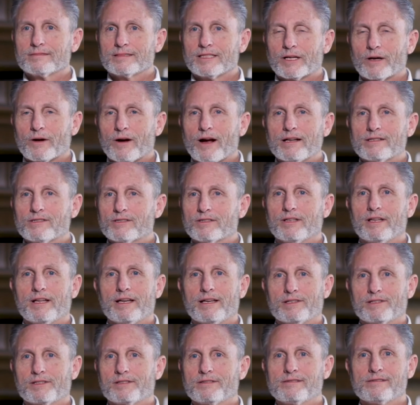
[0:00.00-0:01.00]

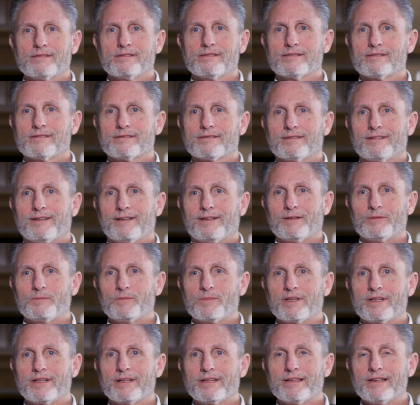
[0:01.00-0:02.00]
Congratulations on
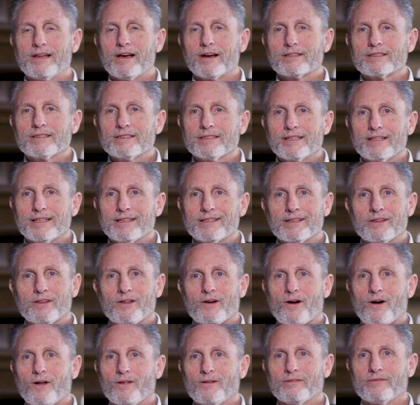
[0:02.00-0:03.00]
being inducted into the
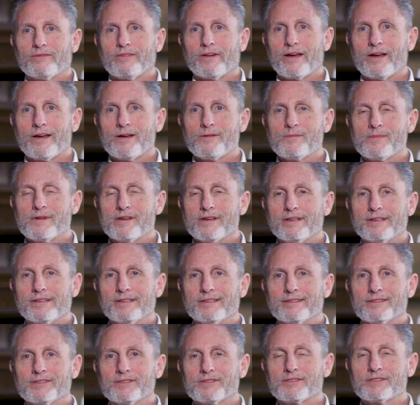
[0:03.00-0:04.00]
Hall of Fame. It
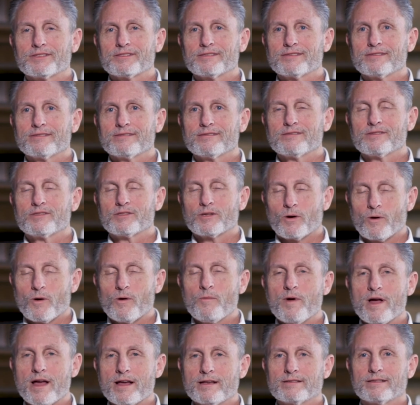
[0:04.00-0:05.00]
is so
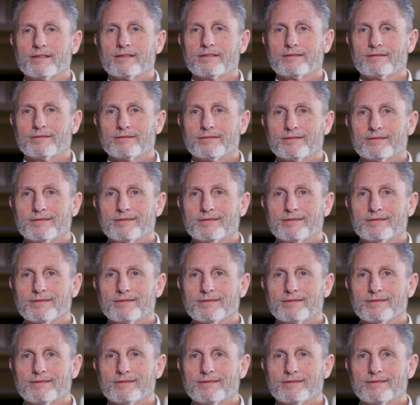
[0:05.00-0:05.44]
amazing,